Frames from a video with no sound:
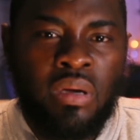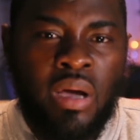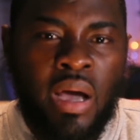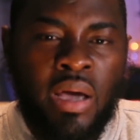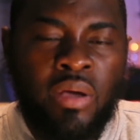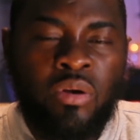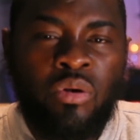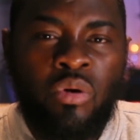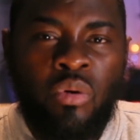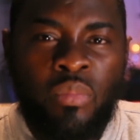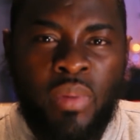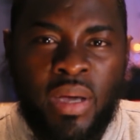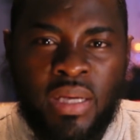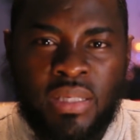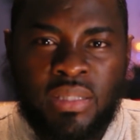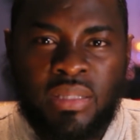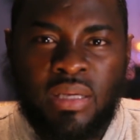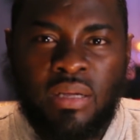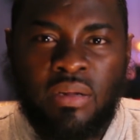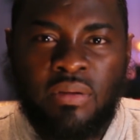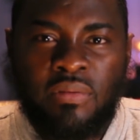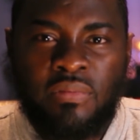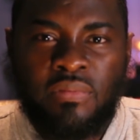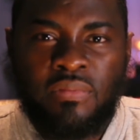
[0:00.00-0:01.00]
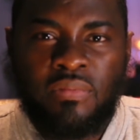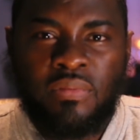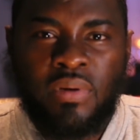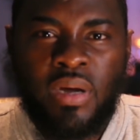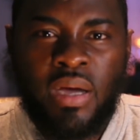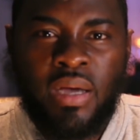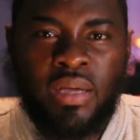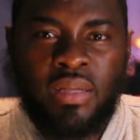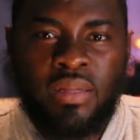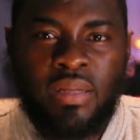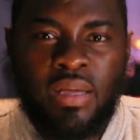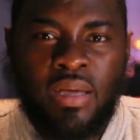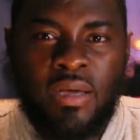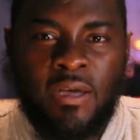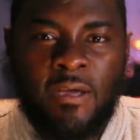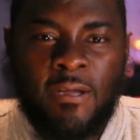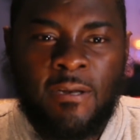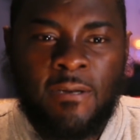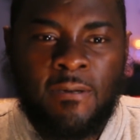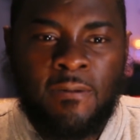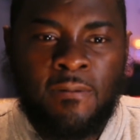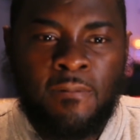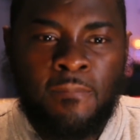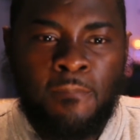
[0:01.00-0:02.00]
I know myself. Right,
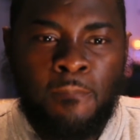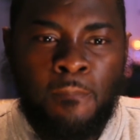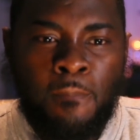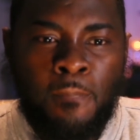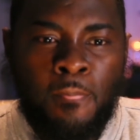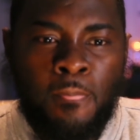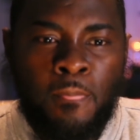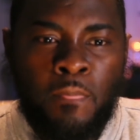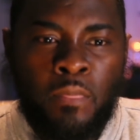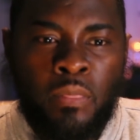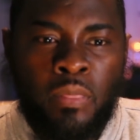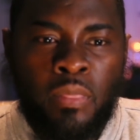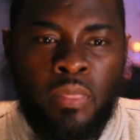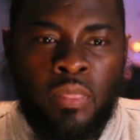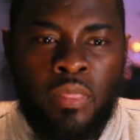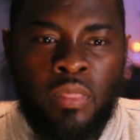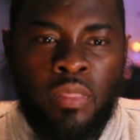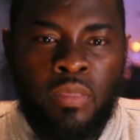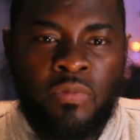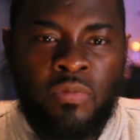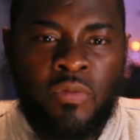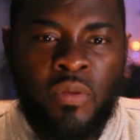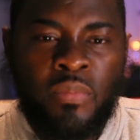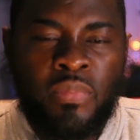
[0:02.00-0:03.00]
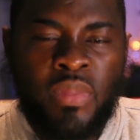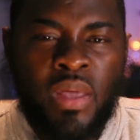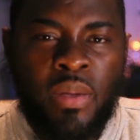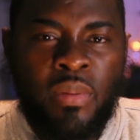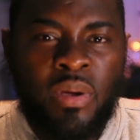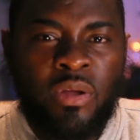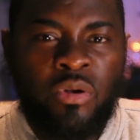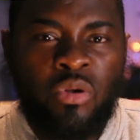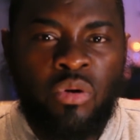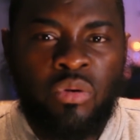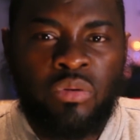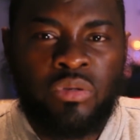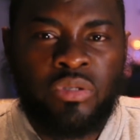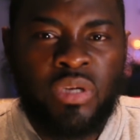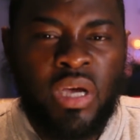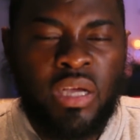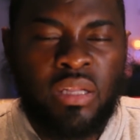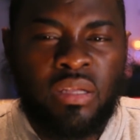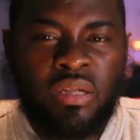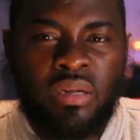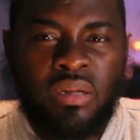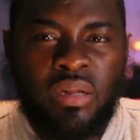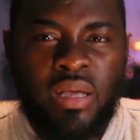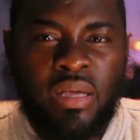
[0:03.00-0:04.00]
and sometimes I don't try
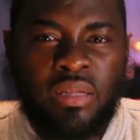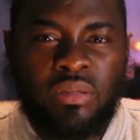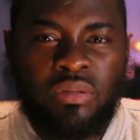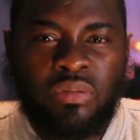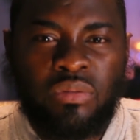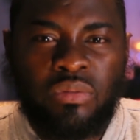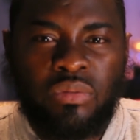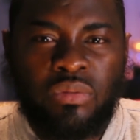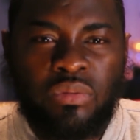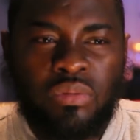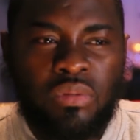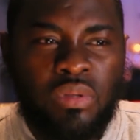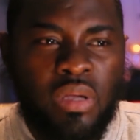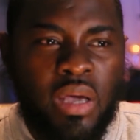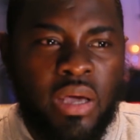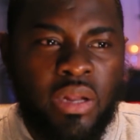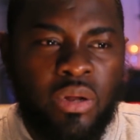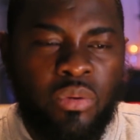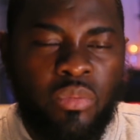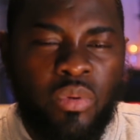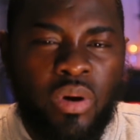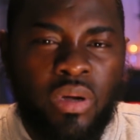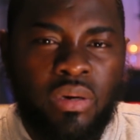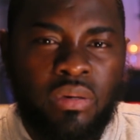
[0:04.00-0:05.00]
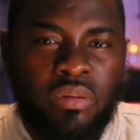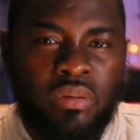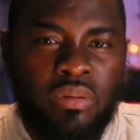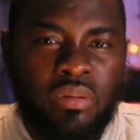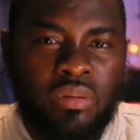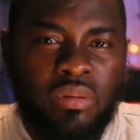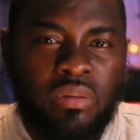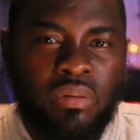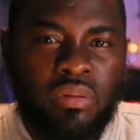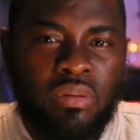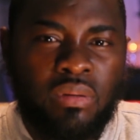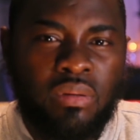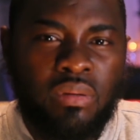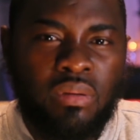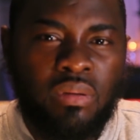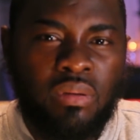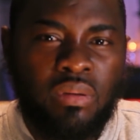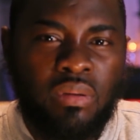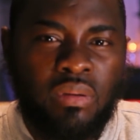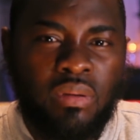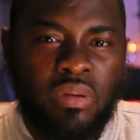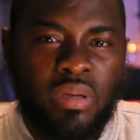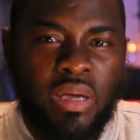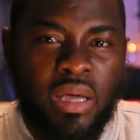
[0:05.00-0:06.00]
to let anyone
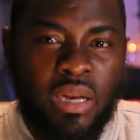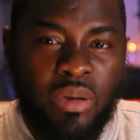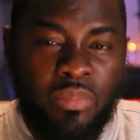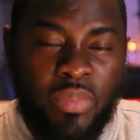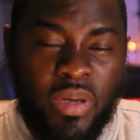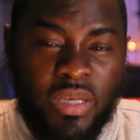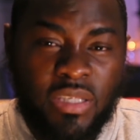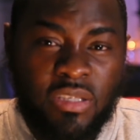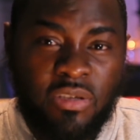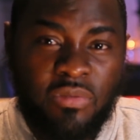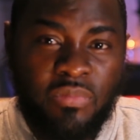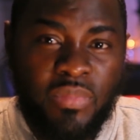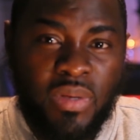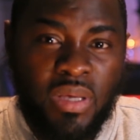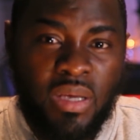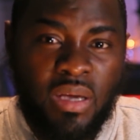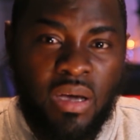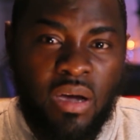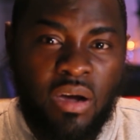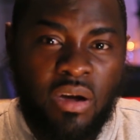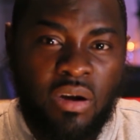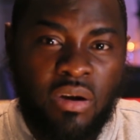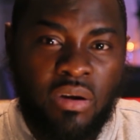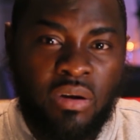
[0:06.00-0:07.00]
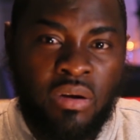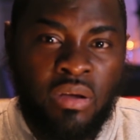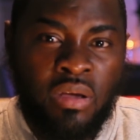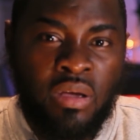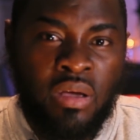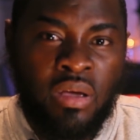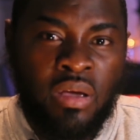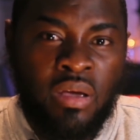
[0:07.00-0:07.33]
get the best of me or